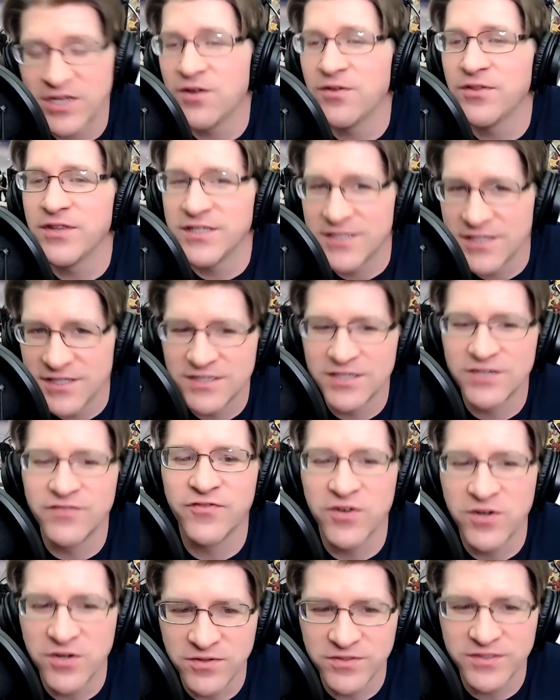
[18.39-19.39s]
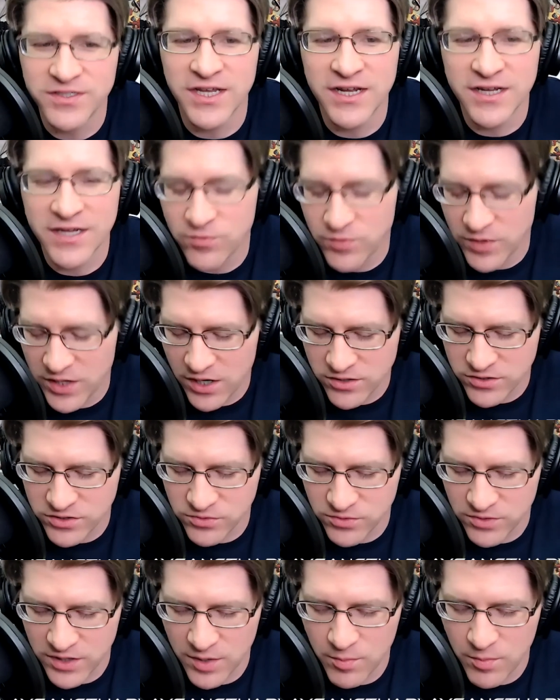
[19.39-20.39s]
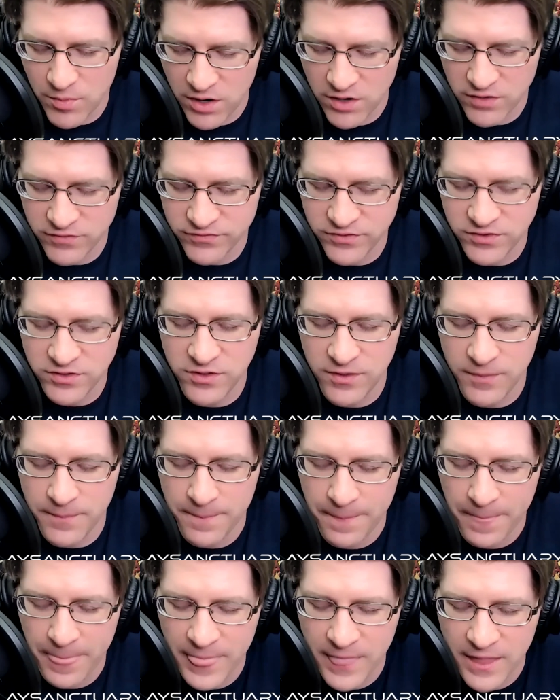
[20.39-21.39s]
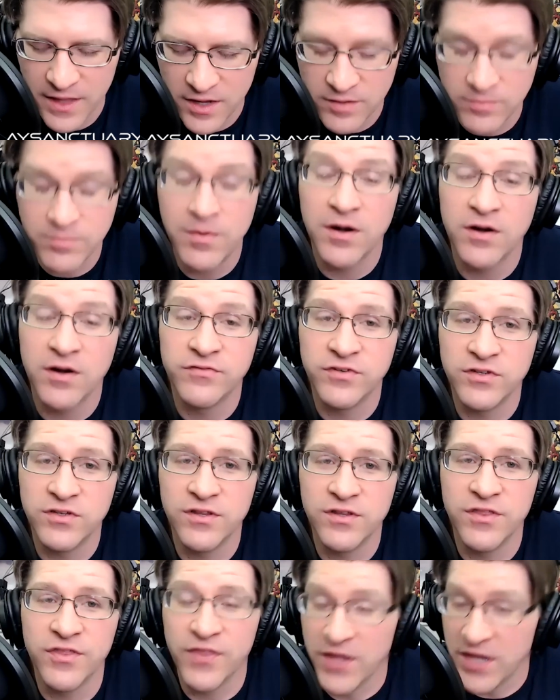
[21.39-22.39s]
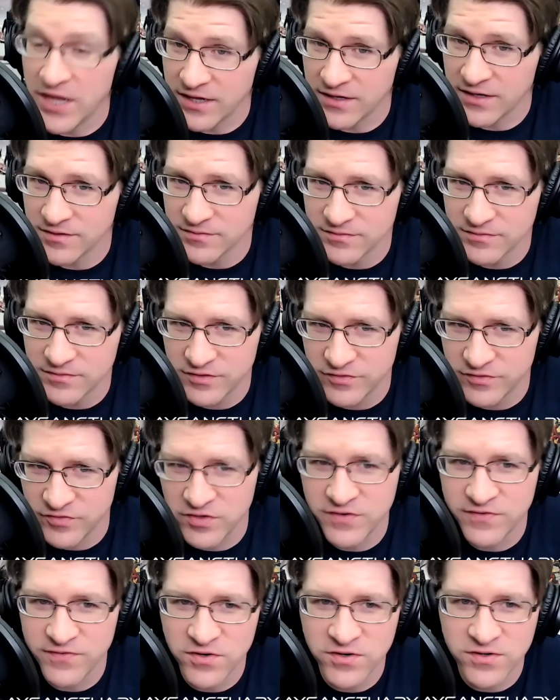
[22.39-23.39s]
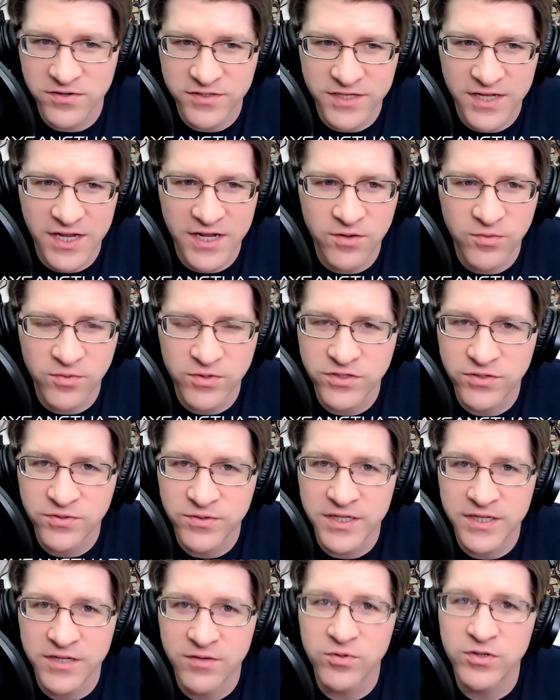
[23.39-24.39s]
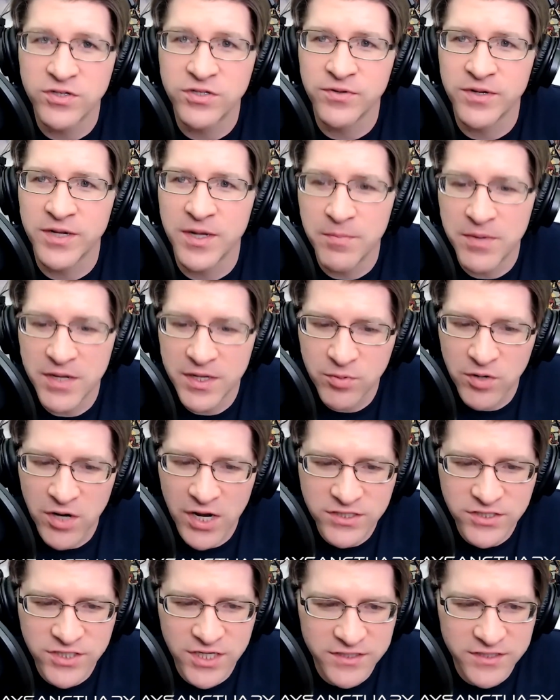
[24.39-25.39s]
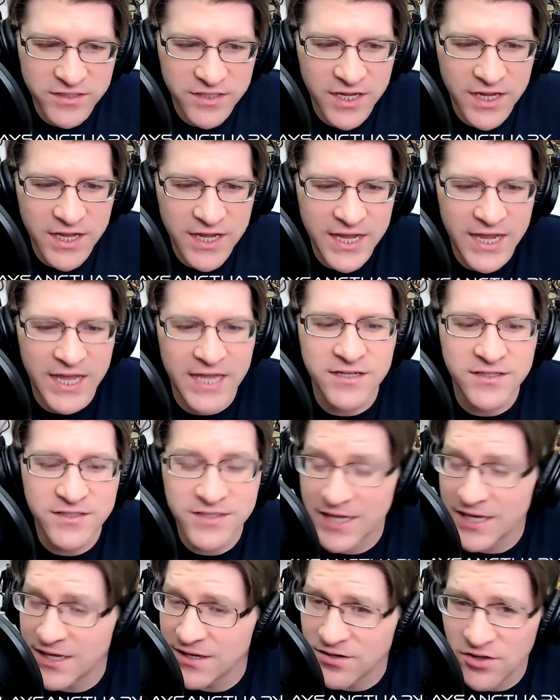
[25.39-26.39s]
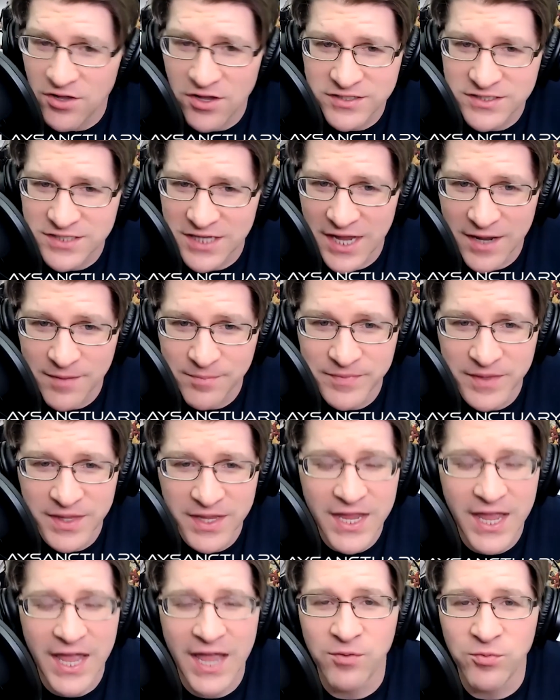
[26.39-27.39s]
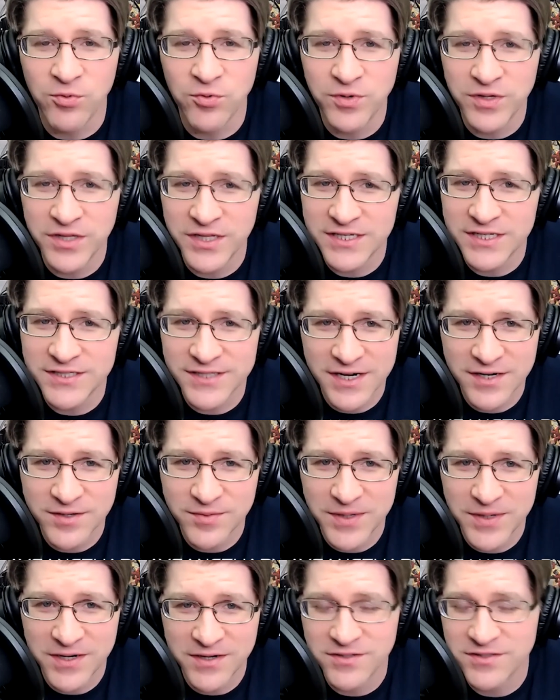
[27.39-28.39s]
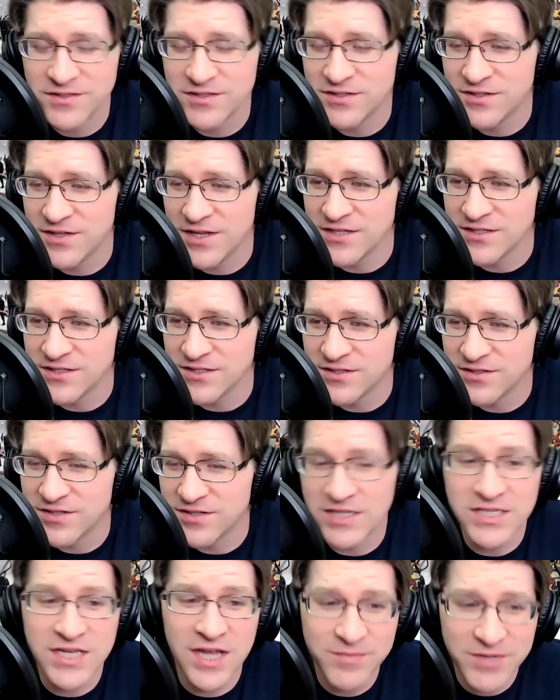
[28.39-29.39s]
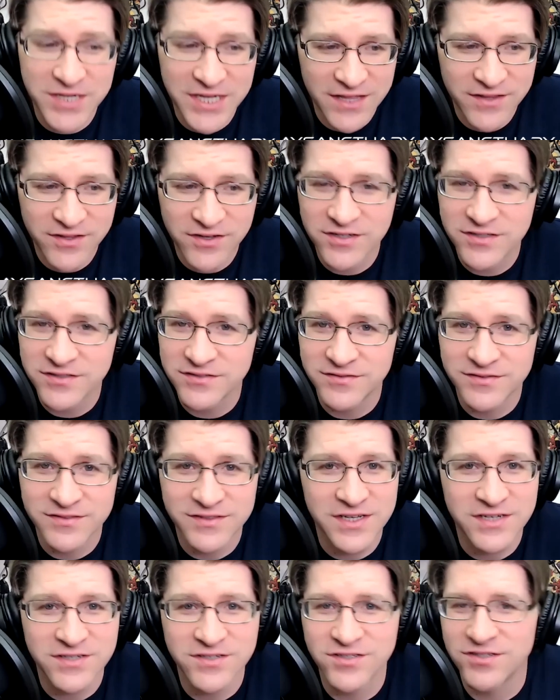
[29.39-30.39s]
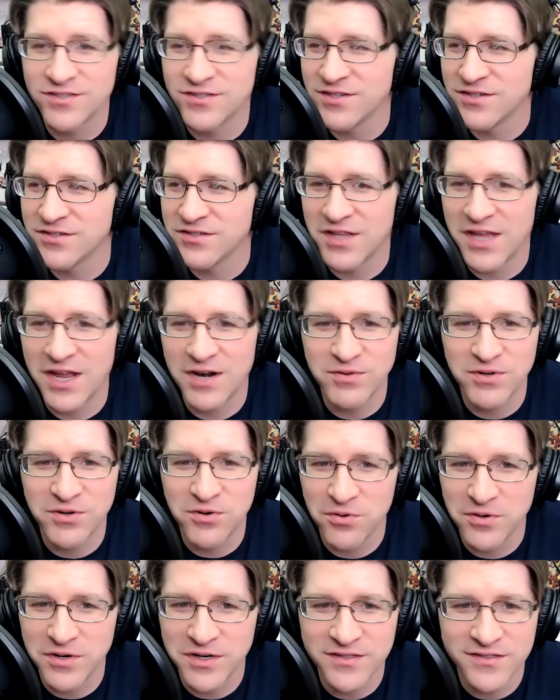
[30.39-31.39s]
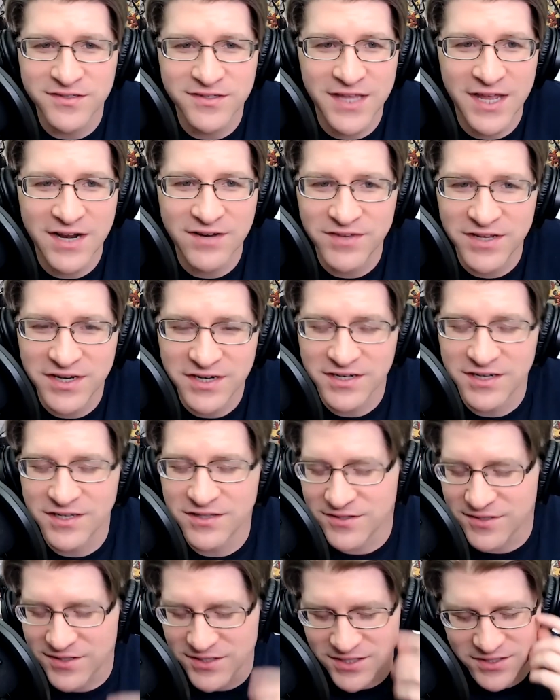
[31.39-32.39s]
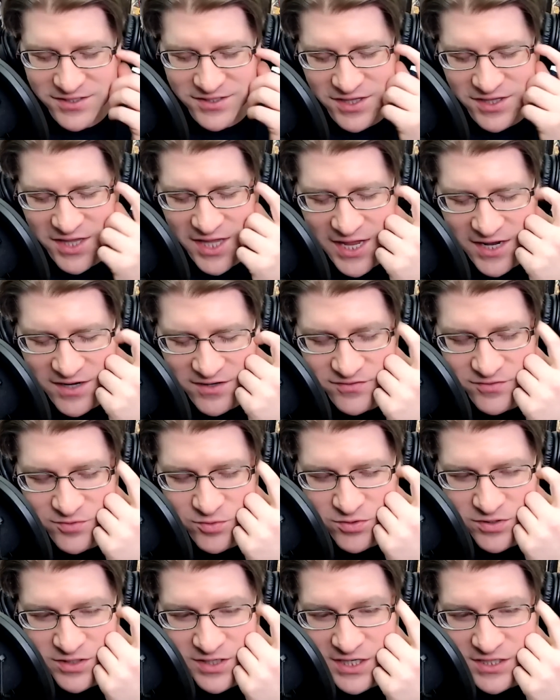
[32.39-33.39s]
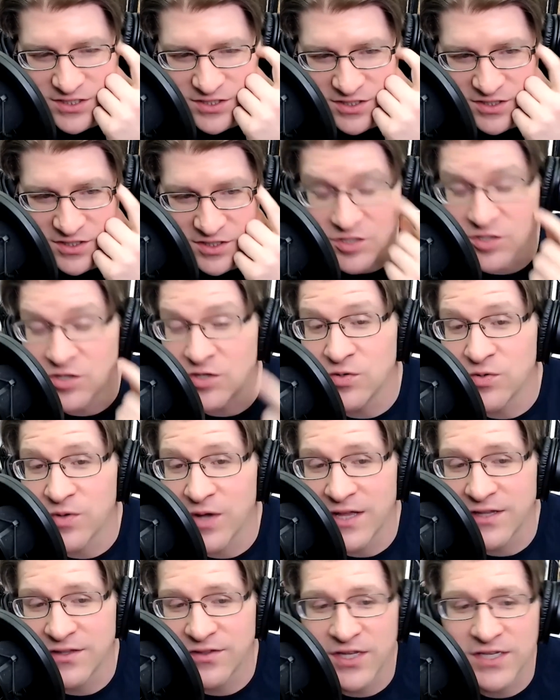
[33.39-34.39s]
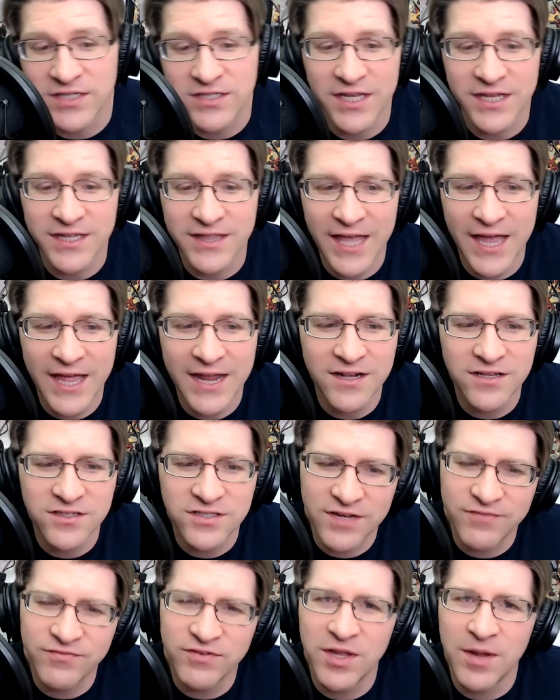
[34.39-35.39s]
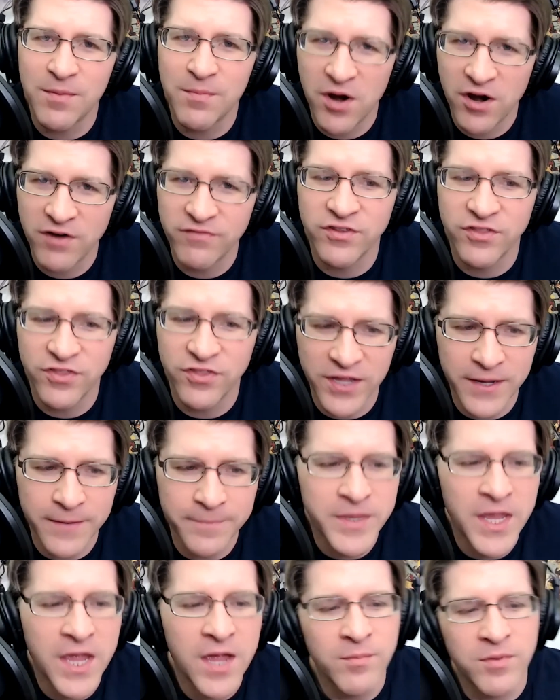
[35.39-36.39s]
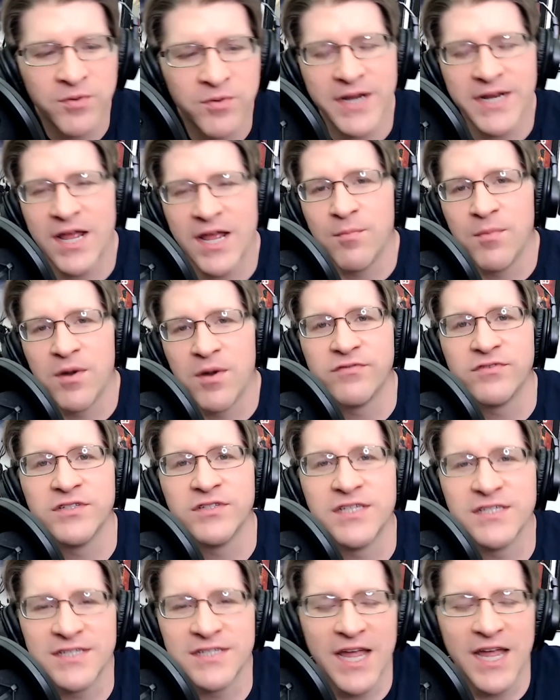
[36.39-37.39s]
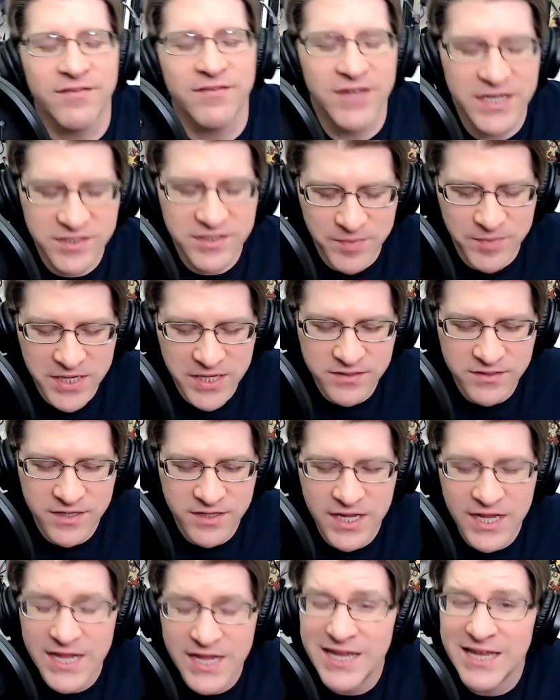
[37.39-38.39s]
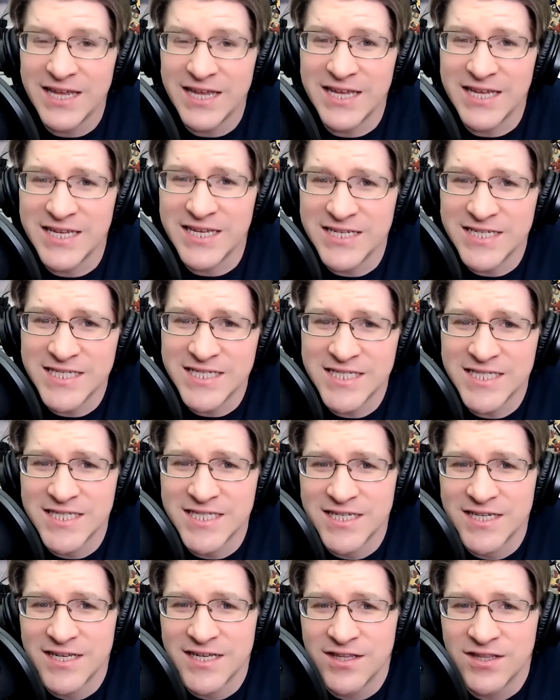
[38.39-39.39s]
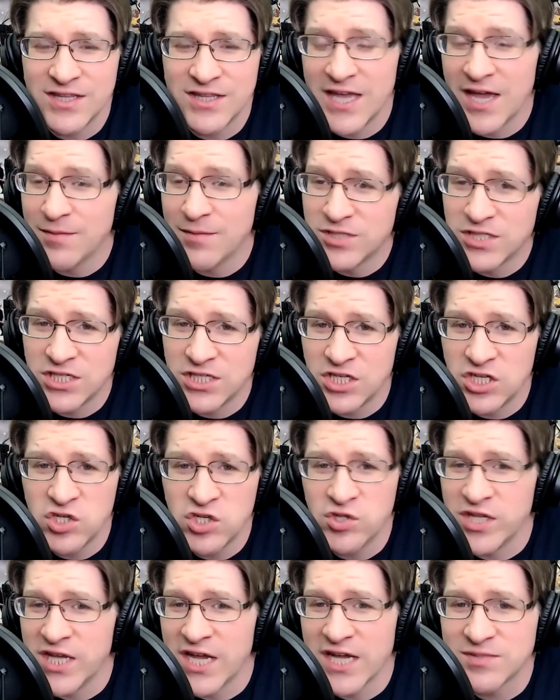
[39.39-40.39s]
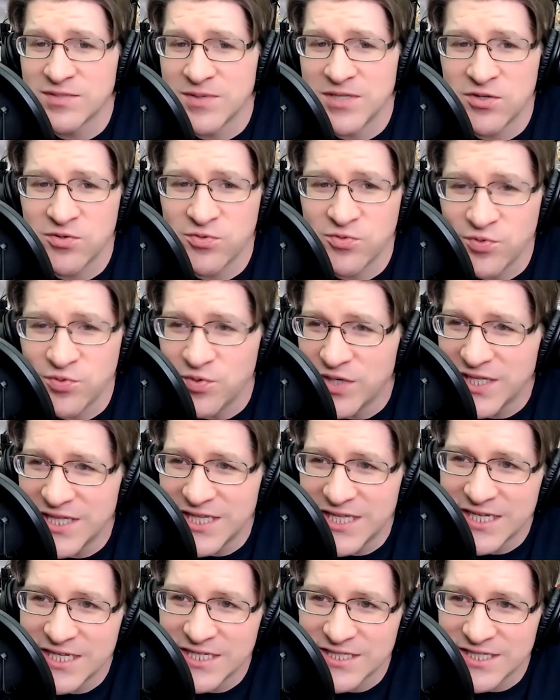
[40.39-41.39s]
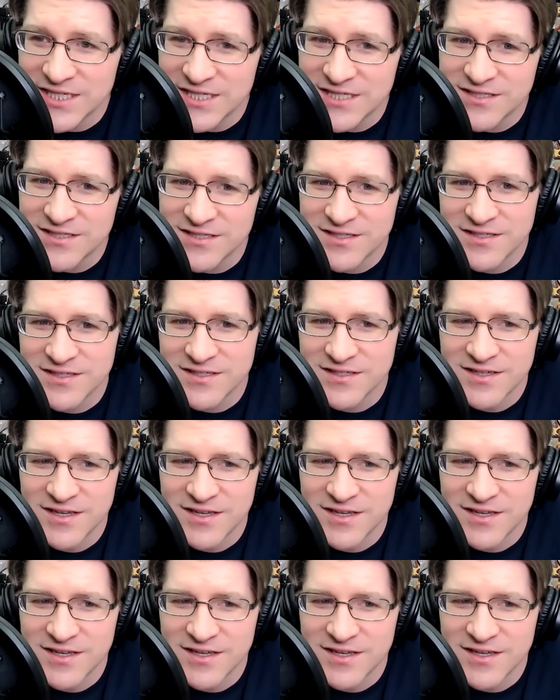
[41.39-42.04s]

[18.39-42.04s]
You know, this is Inferno Saga, and we are doing a Marvel thing for Inferno Saga. We're doing a big project, and it's taken a long time, and we're really excited about it. It's come together. There's a lot of recordings, a lot of editings, just a lot of coordination to do on things like that, and it's definitely a Marvel thing. But right now, Marvel doesn't have X-Men in the MCU. The X-Men don't really exist